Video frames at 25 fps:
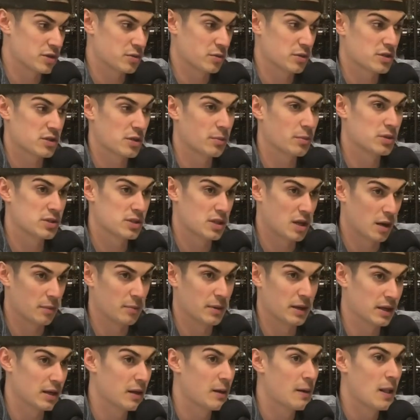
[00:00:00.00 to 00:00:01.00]
where someone's
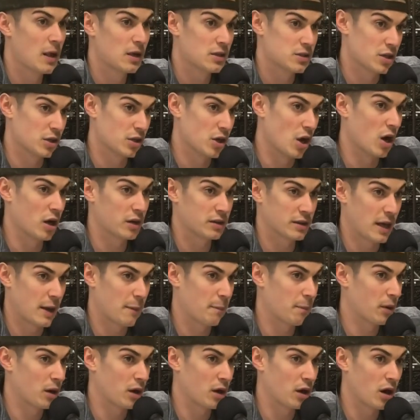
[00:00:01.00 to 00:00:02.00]
coming to knock
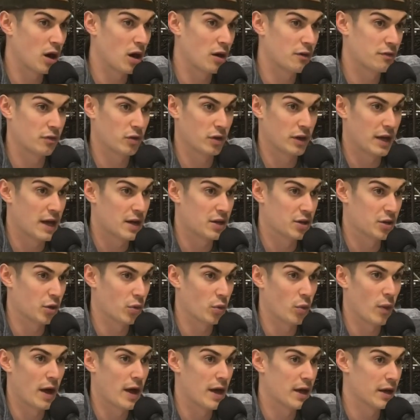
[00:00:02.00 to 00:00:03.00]
that puck off or get in your
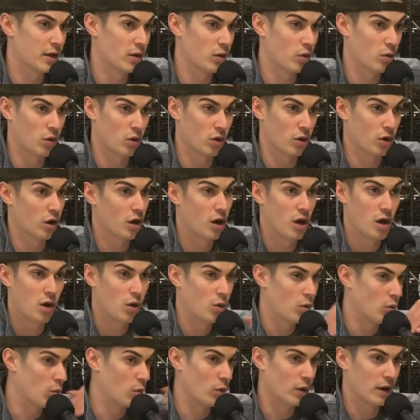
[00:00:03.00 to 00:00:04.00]
way or
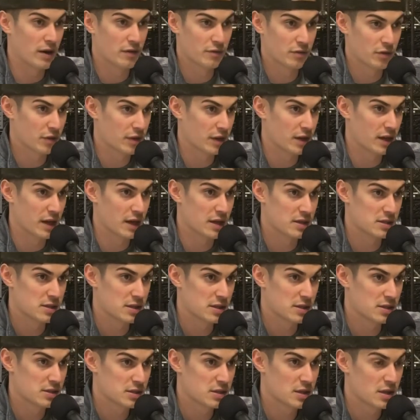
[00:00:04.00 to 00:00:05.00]
whatever the case
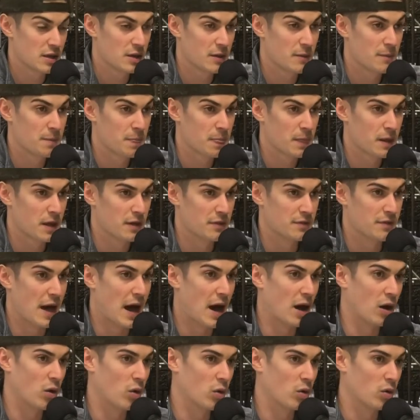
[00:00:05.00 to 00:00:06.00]
is,
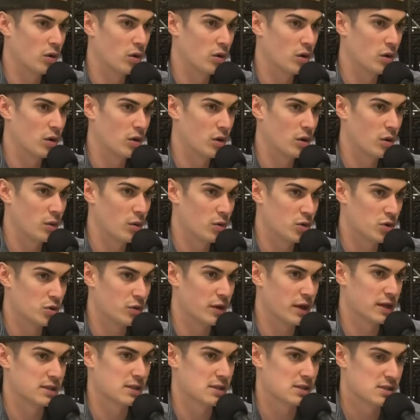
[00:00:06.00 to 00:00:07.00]
now you
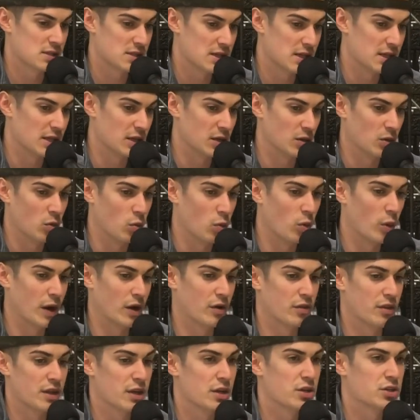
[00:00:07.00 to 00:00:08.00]
get to see
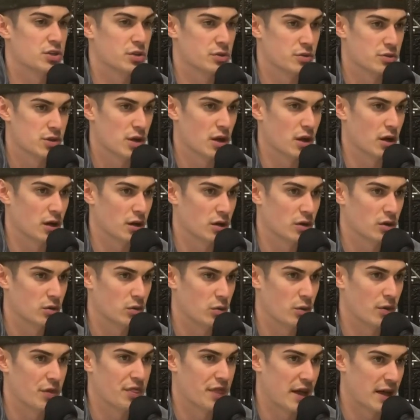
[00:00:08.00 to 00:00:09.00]
where the issues are
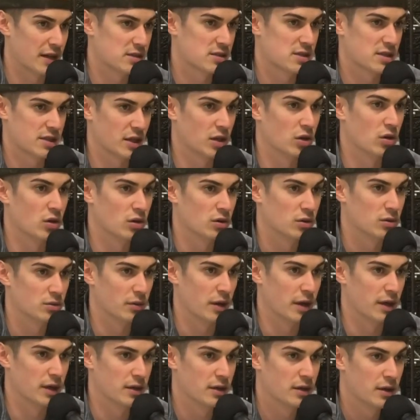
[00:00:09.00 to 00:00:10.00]
with that skill,
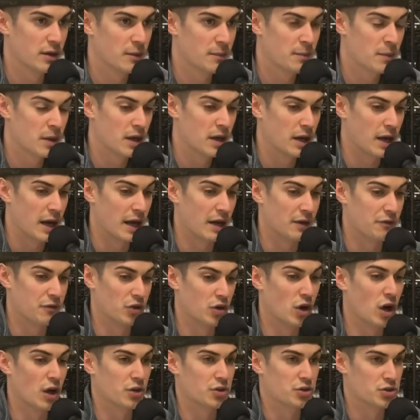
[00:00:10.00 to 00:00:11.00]
right? And if you're
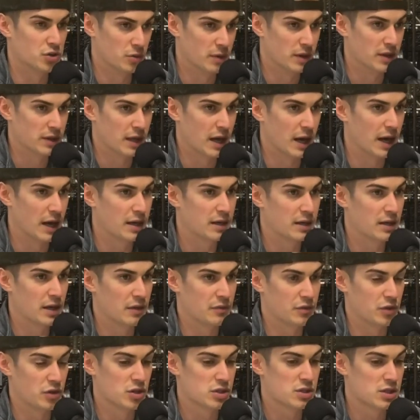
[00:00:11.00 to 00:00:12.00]
not doing that,
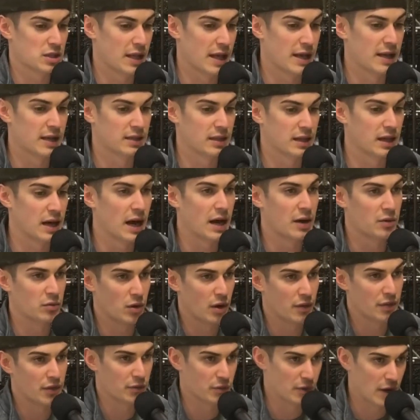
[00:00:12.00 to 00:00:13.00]
if you're just letting the guy
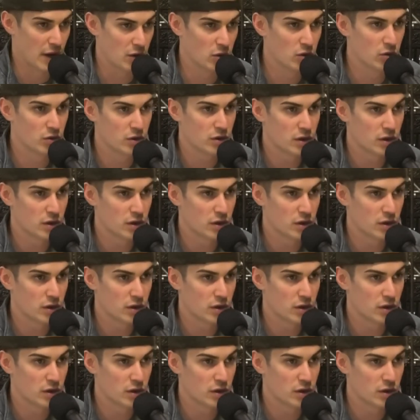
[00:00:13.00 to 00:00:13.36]
run the route,